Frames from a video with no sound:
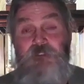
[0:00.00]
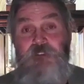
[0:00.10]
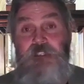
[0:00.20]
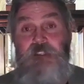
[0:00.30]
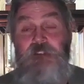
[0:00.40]

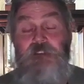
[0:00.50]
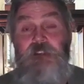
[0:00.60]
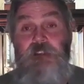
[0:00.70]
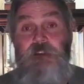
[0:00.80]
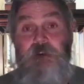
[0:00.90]
Crushed with
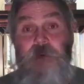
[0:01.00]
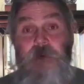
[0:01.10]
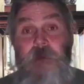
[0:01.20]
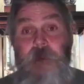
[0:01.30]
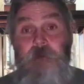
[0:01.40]
disease.
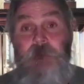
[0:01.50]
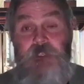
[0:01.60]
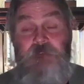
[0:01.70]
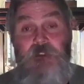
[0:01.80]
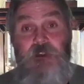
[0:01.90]

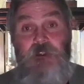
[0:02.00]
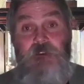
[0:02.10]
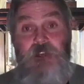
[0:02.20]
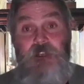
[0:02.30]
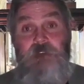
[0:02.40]

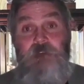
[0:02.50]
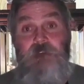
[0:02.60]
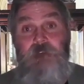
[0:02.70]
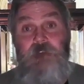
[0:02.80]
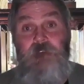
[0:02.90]
But give them
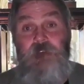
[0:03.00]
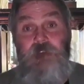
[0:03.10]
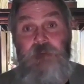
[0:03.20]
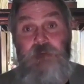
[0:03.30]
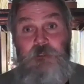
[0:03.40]
life.
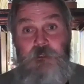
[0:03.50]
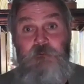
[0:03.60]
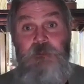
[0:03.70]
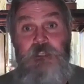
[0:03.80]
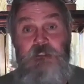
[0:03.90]

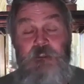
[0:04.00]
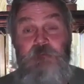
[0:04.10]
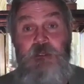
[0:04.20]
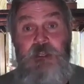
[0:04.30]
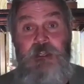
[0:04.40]
You
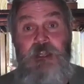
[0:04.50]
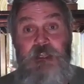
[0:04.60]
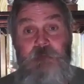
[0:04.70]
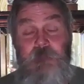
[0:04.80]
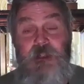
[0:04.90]
know, when they
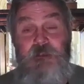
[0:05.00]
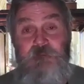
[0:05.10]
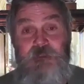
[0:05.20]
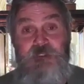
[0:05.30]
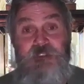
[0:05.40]
told me I
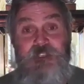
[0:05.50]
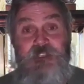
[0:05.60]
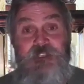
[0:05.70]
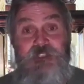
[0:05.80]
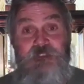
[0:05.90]
had about
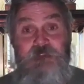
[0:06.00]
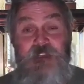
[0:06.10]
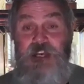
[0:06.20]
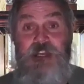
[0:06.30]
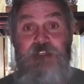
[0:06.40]
a month
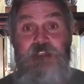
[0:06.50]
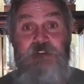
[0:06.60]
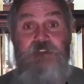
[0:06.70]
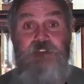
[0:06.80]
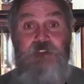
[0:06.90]
to
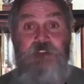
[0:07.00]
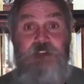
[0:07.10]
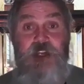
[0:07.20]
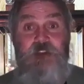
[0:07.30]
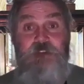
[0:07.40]
live, and I
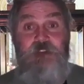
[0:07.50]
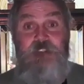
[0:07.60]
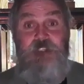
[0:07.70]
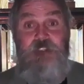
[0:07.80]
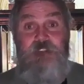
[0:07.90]
never
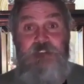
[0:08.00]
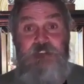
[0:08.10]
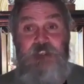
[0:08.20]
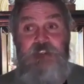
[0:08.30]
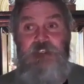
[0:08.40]
saw a
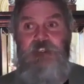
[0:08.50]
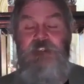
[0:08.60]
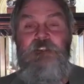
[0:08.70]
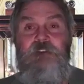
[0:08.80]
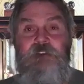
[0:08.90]
doctor again
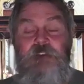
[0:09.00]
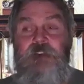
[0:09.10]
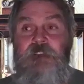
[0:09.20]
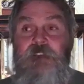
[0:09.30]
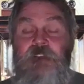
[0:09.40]
since that
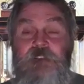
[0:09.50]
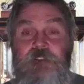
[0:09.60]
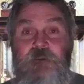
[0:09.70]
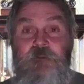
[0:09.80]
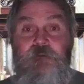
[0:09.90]
day until
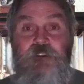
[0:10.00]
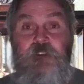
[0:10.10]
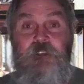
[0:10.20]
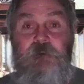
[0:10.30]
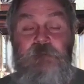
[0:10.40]
a
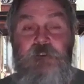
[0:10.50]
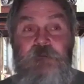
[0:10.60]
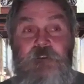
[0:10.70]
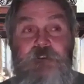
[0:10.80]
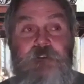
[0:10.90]
general
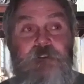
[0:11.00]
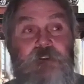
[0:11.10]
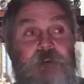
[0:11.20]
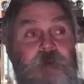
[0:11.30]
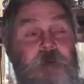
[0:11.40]
checkup
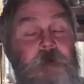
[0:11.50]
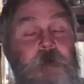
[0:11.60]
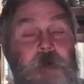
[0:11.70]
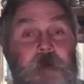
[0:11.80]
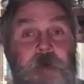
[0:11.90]
just
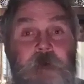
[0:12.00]
recently.